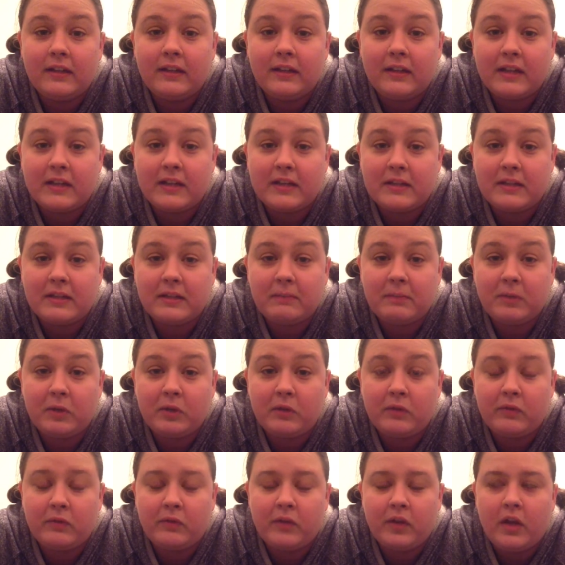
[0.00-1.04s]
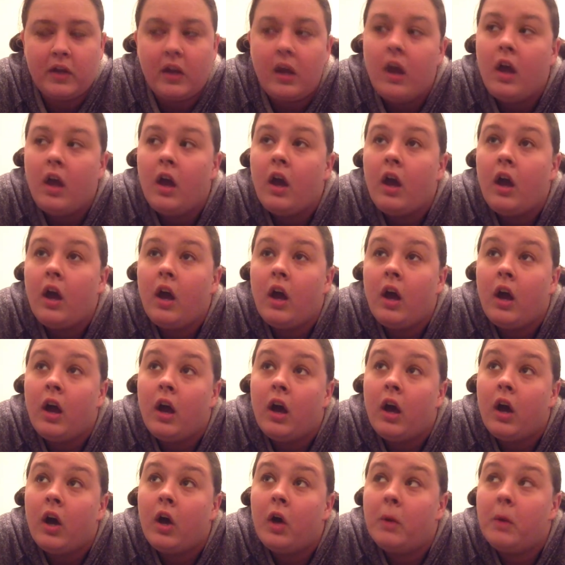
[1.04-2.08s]
Booth.
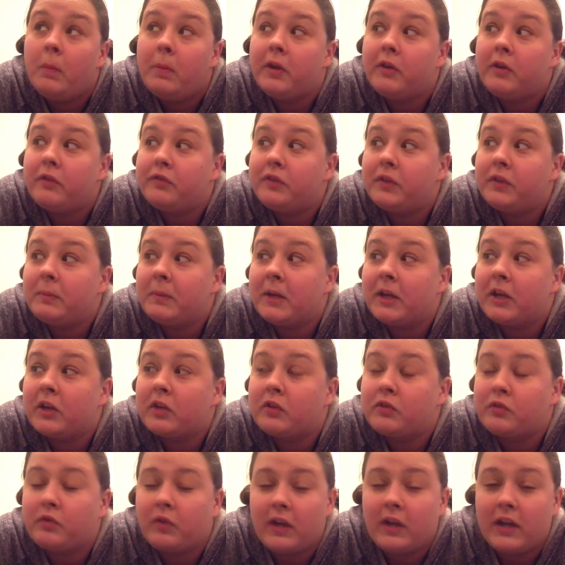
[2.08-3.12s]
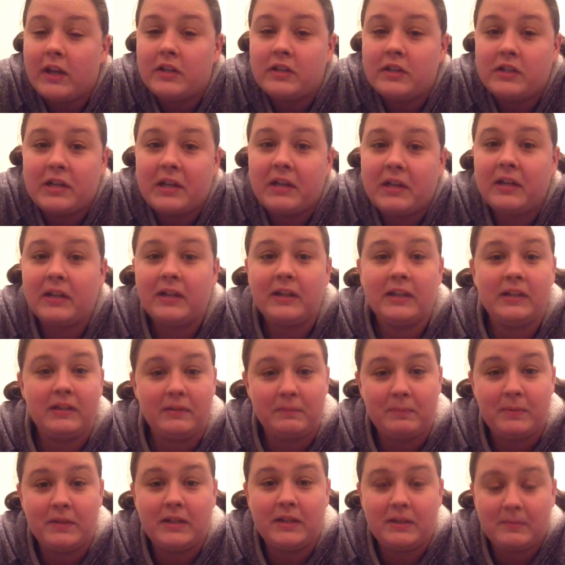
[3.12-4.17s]
Oh, Boofy, my good friend,
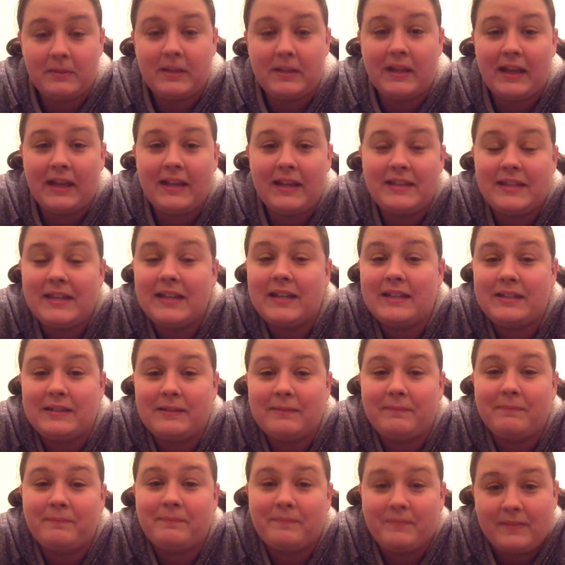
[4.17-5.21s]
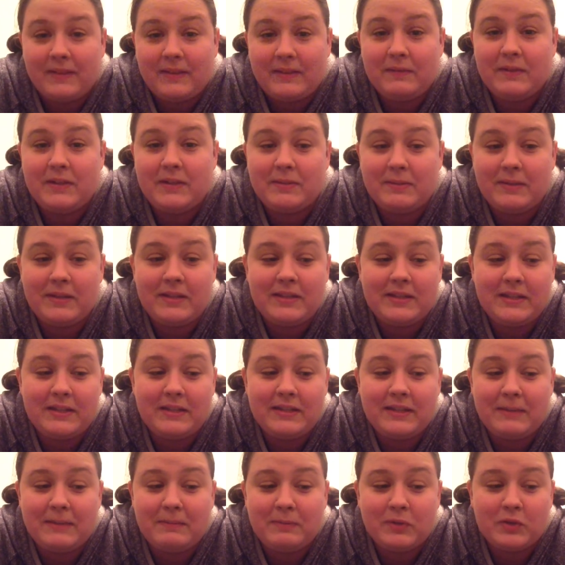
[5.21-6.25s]
you've been nominated for
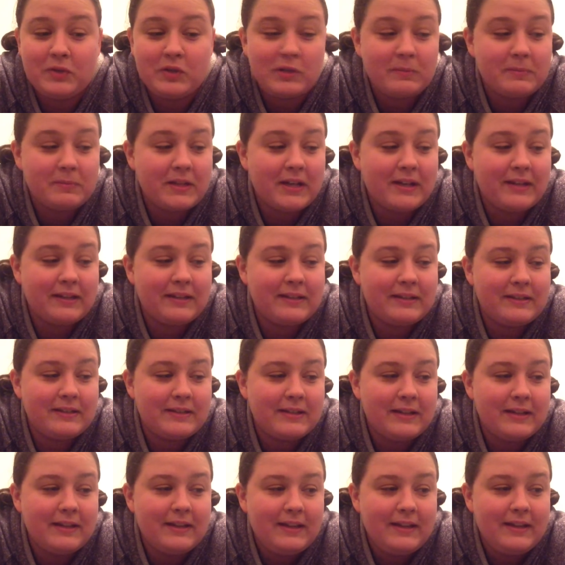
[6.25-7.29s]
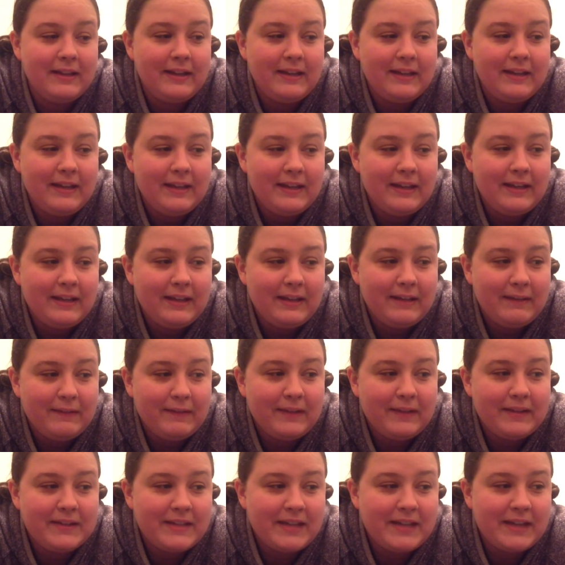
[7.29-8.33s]
22-day push-up challenge.
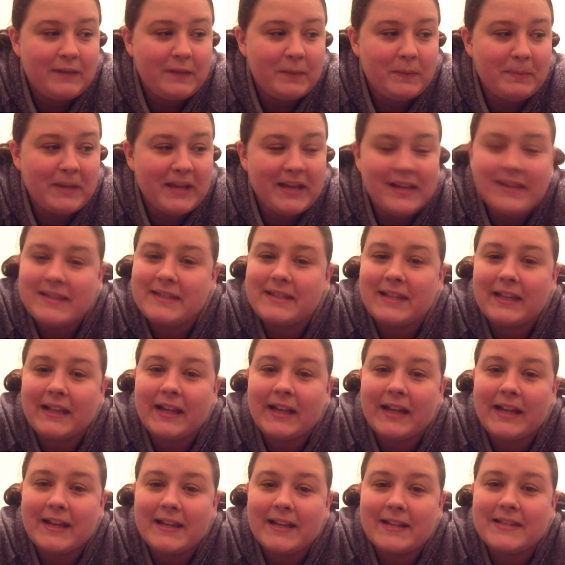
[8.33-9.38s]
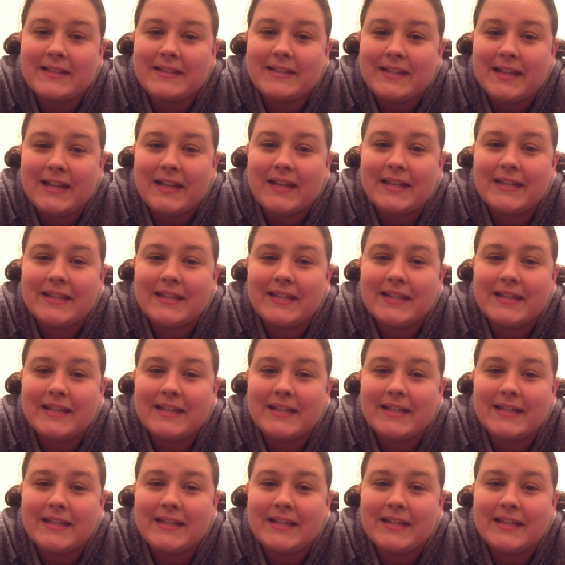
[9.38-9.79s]
Thought save the best to last.